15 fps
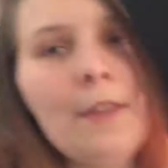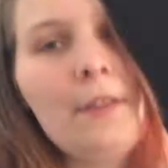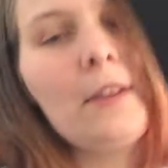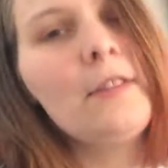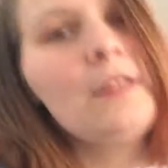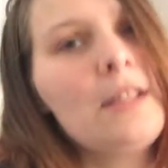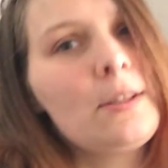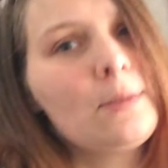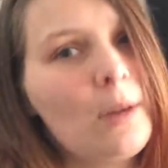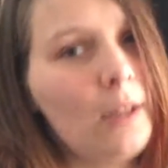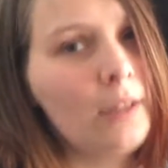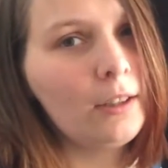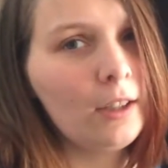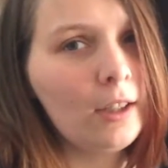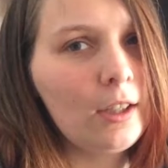And then this
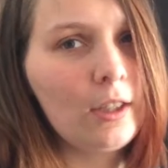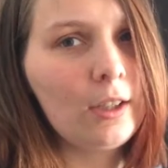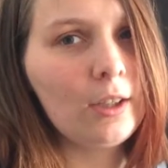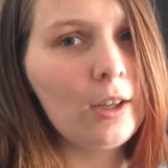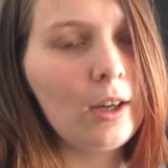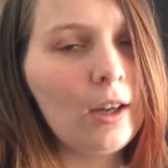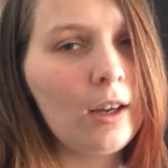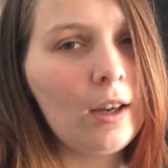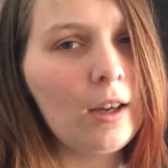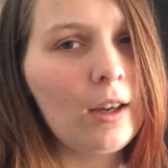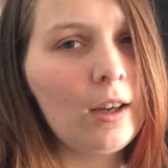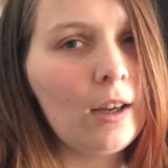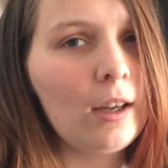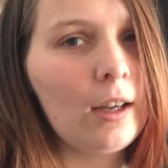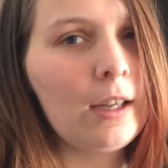one
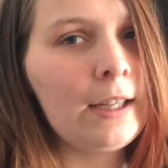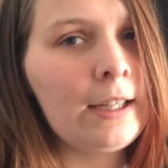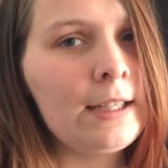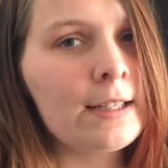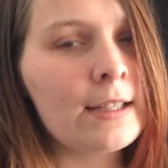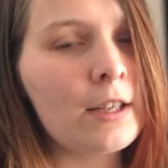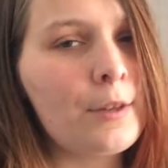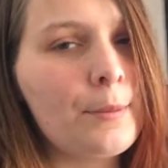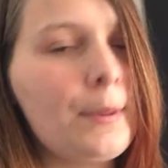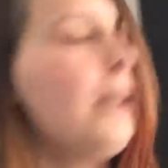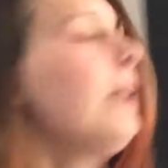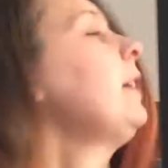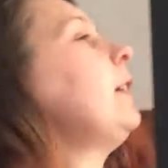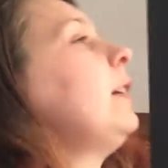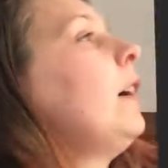is going to
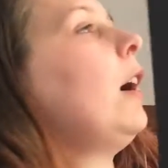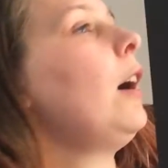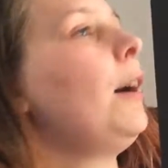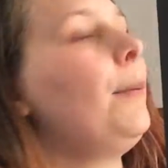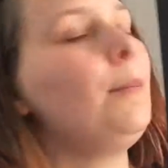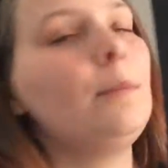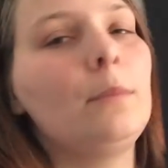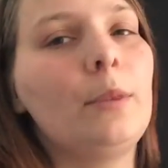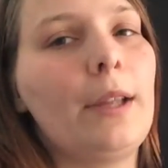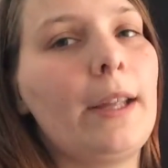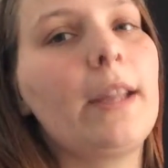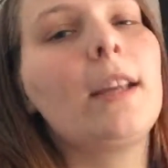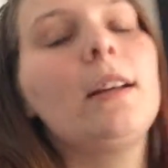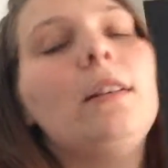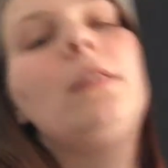be
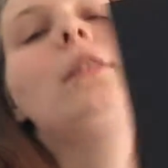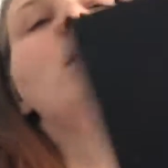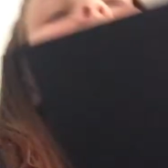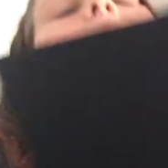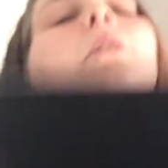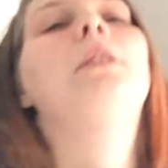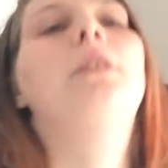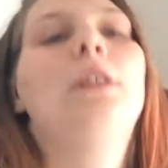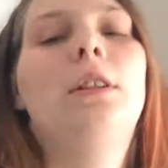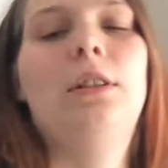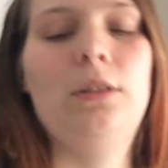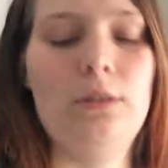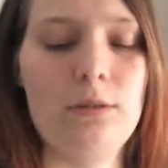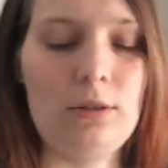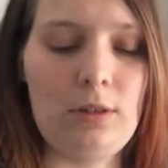like,
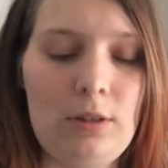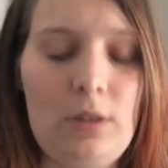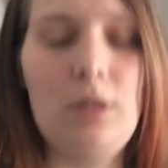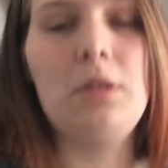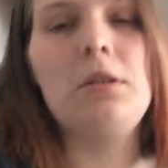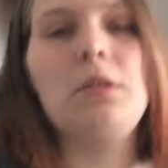hold on,